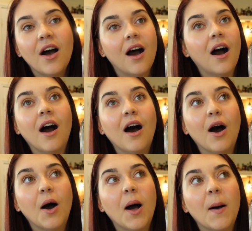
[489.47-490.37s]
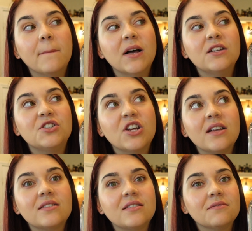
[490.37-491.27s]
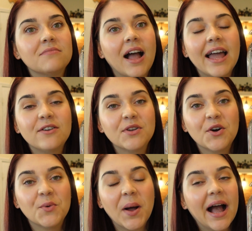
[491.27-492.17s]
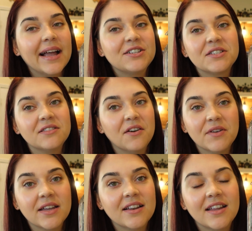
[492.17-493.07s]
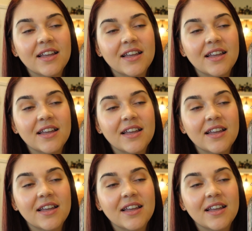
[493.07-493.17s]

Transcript: I don't know. I just love it.